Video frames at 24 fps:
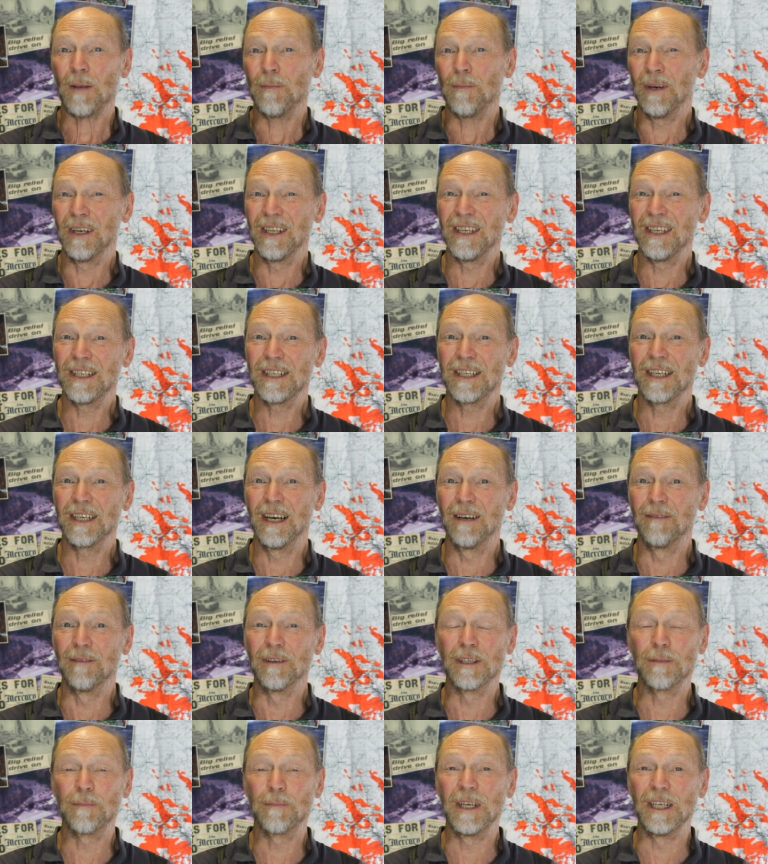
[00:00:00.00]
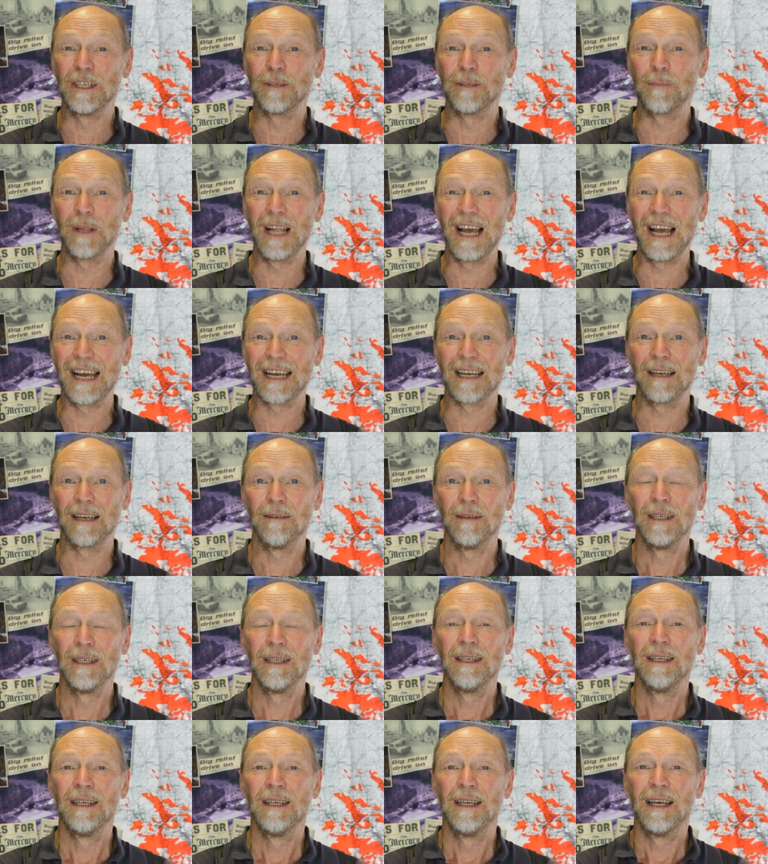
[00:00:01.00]
By this time it was pitch black,
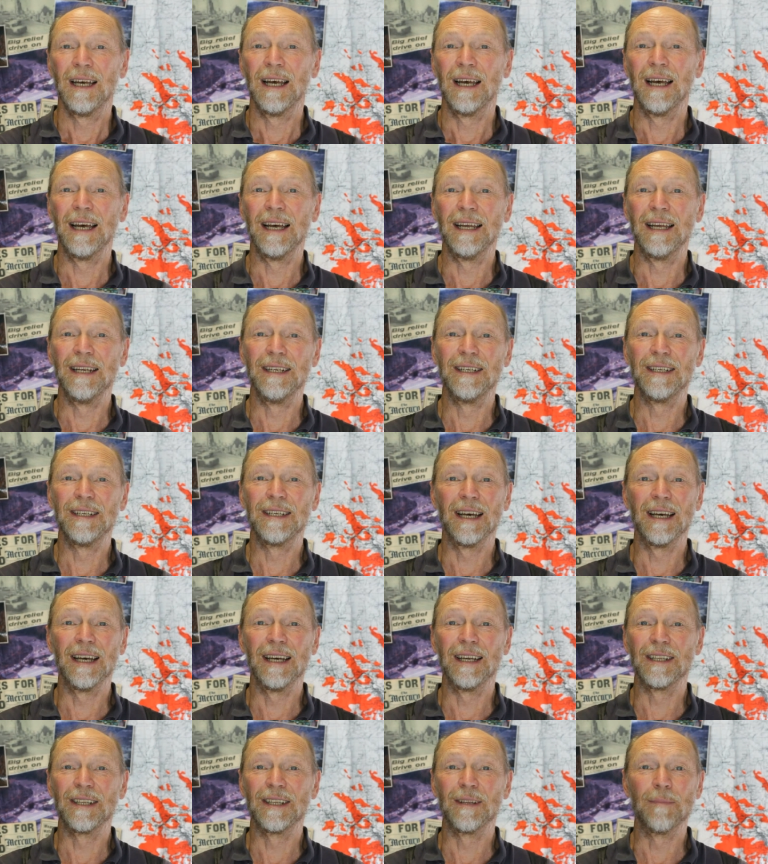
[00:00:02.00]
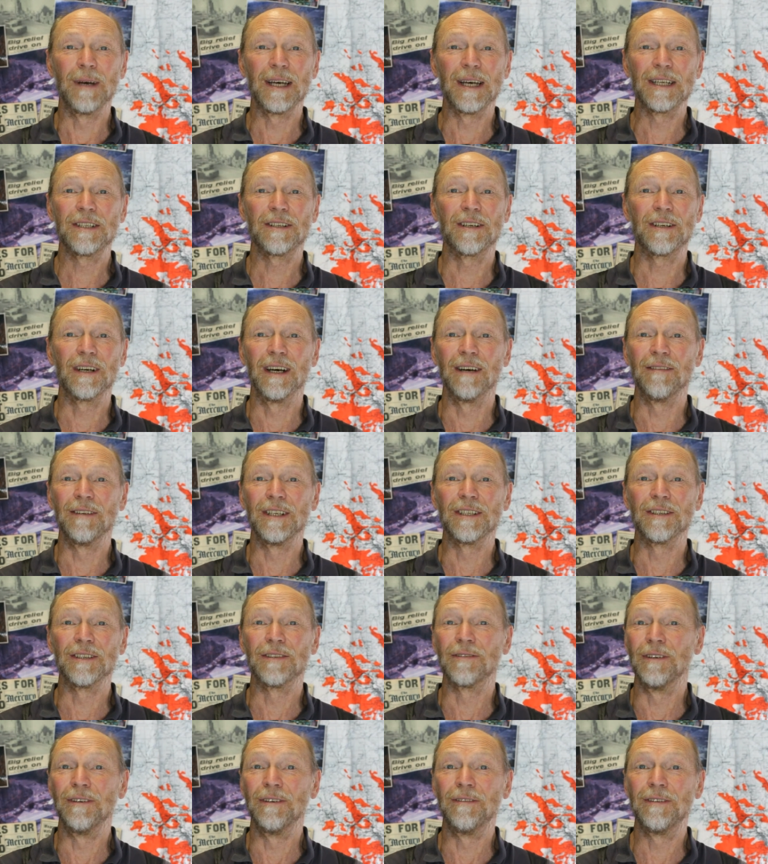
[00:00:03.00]
and the bus driver
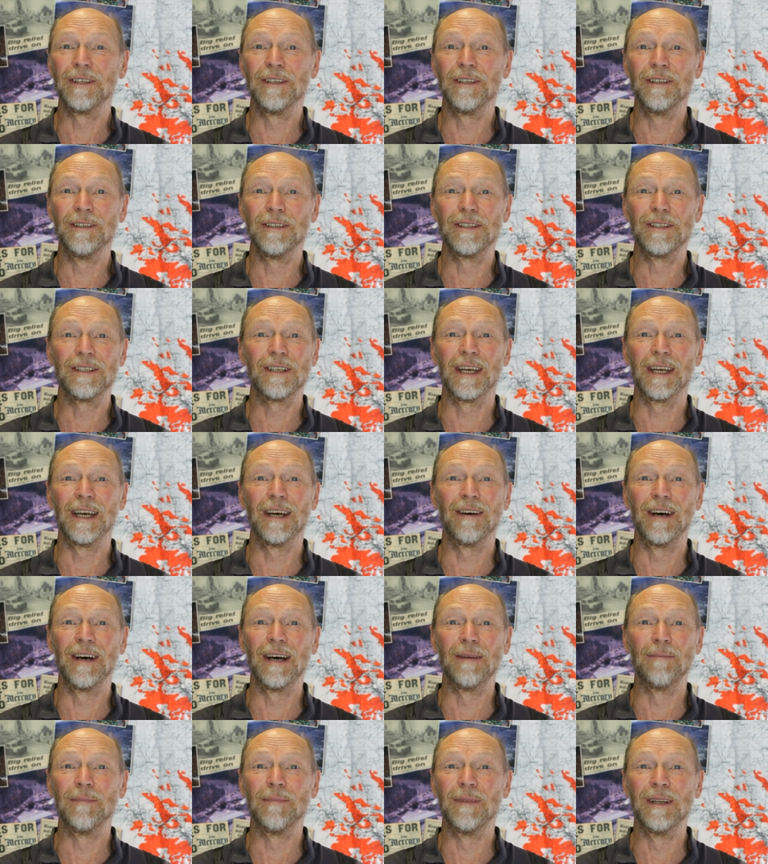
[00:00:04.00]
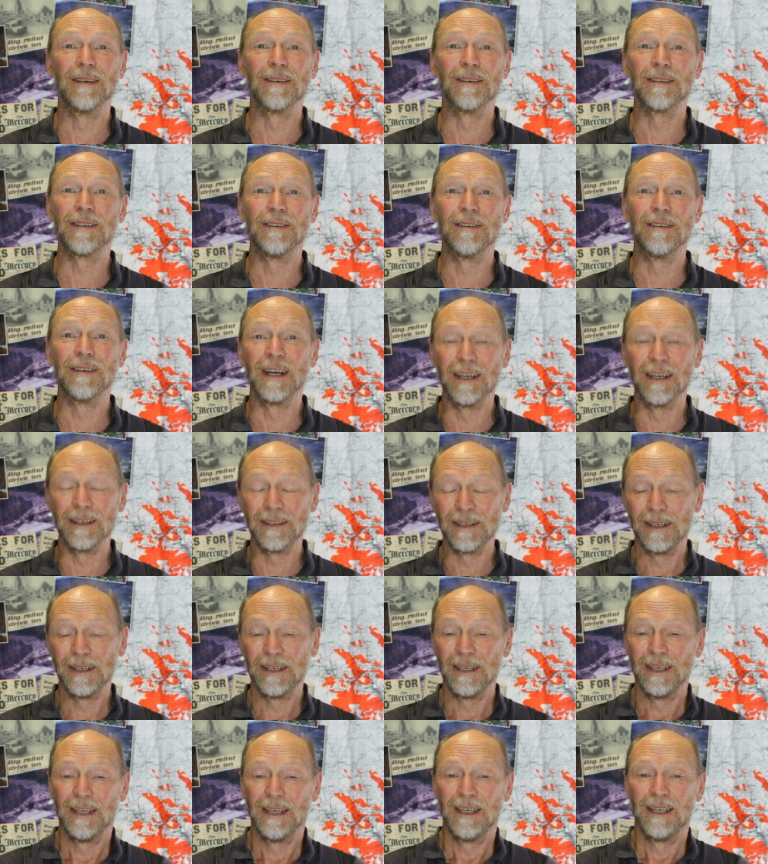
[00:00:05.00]
just refused to go up Nelson Road,
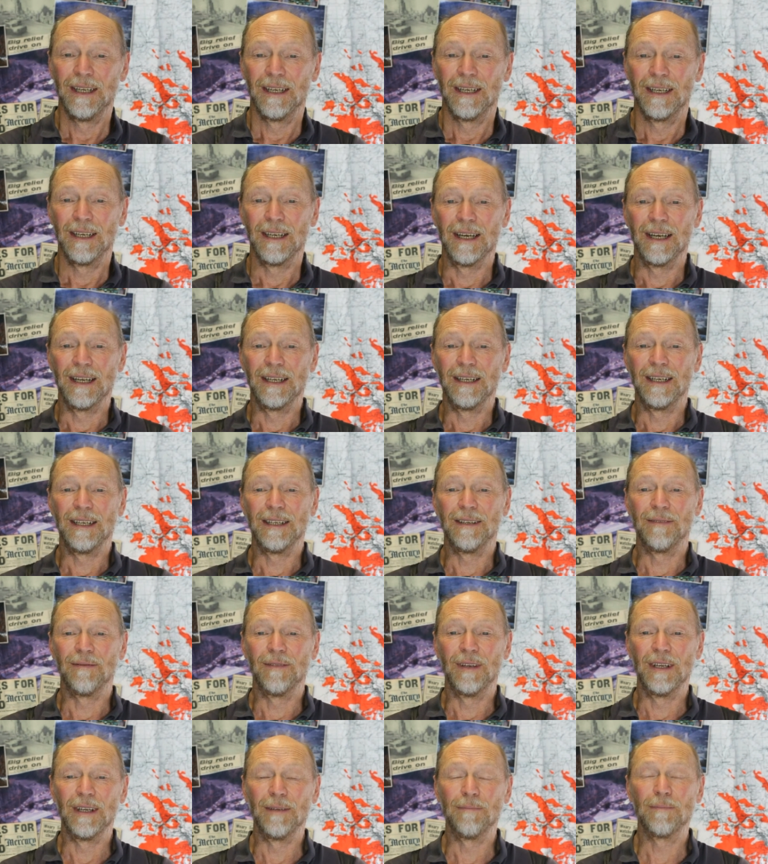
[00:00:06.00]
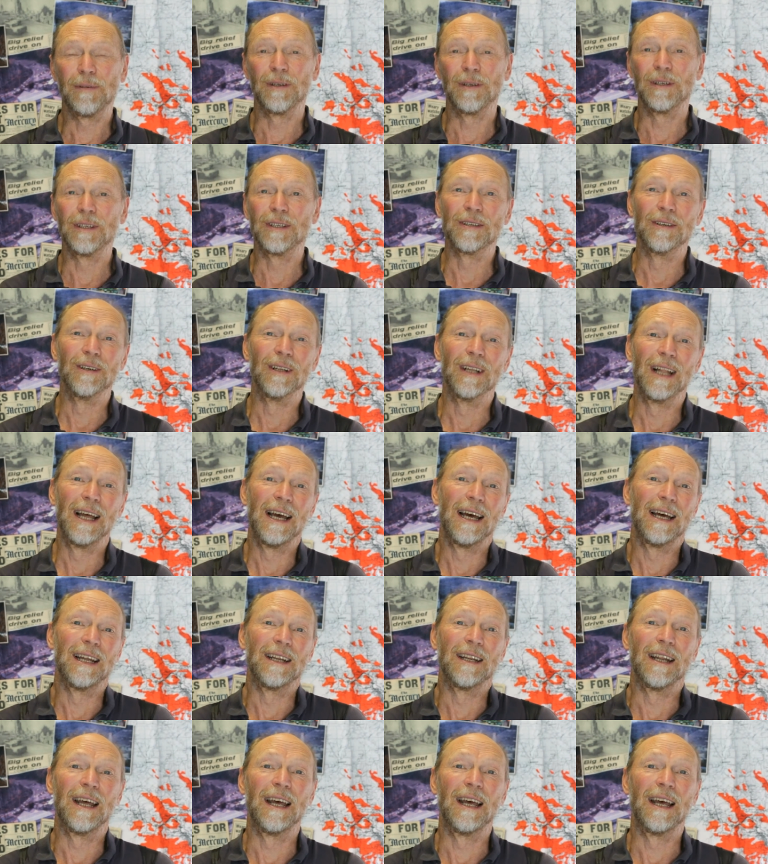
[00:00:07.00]
and he put us all out,